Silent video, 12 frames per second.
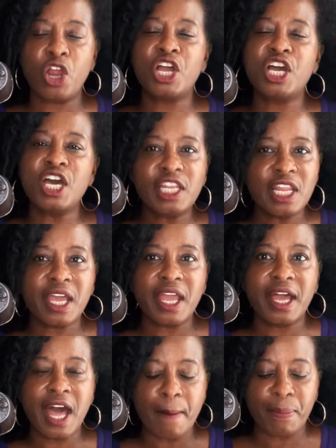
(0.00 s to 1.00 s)
a good-looking
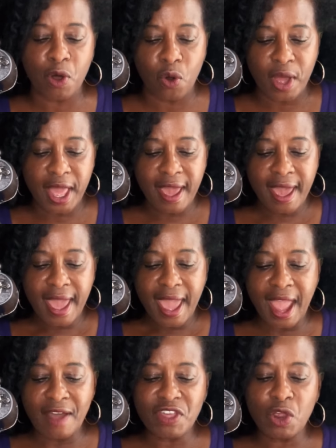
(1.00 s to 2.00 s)
couple,
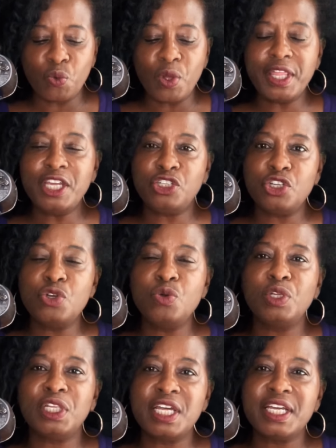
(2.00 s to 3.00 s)
and they really do
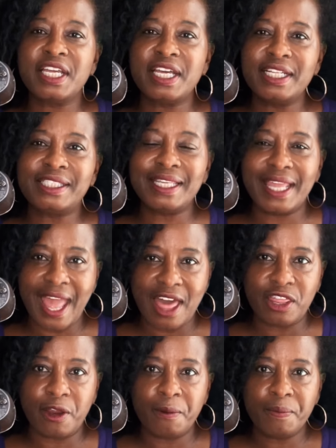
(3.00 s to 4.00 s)
look good
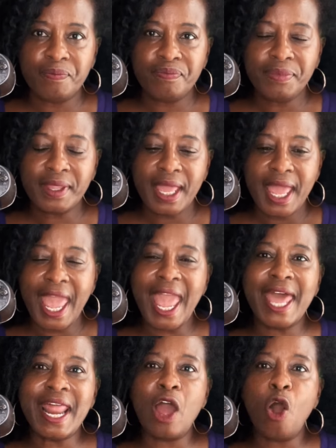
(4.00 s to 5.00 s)
together.
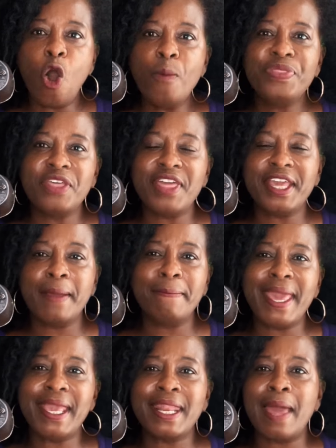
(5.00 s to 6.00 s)
And I hope that they can
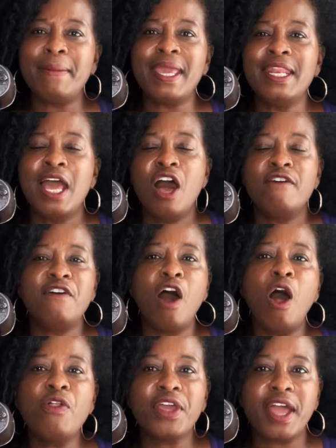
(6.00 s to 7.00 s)
make it. I mean, of
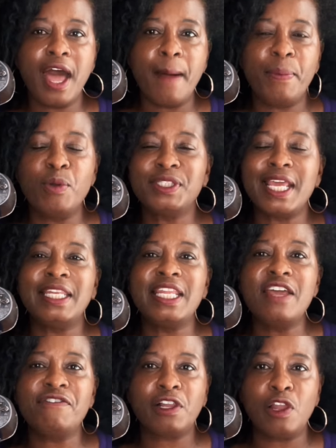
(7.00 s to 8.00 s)
all the couples, they
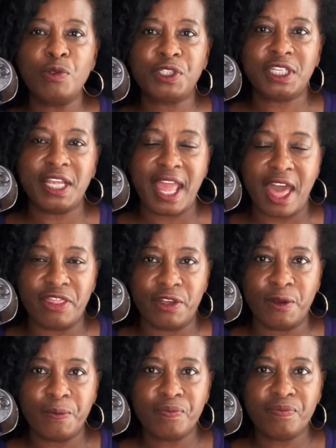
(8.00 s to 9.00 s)
live close together.